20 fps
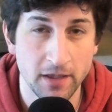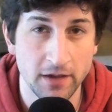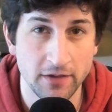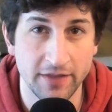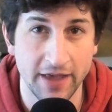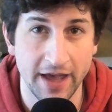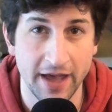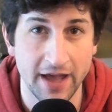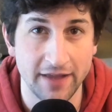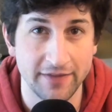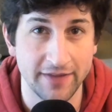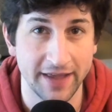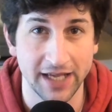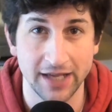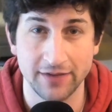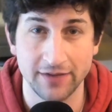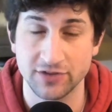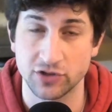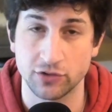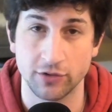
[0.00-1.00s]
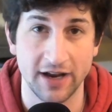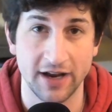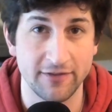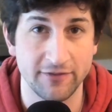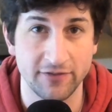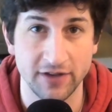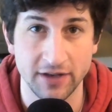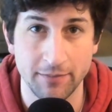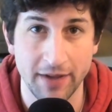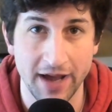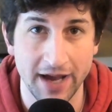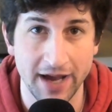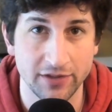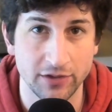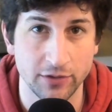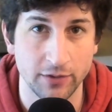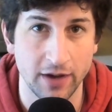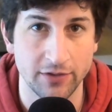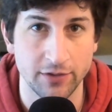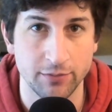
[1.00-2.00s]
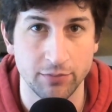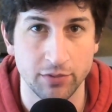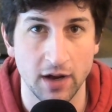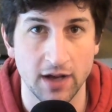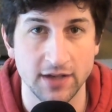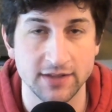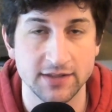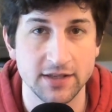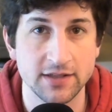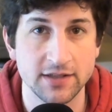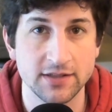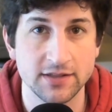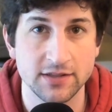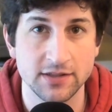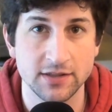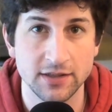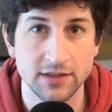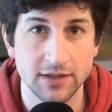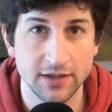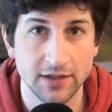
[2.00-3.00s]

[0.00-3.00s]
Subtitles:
that they gave us great feedback throughout the process,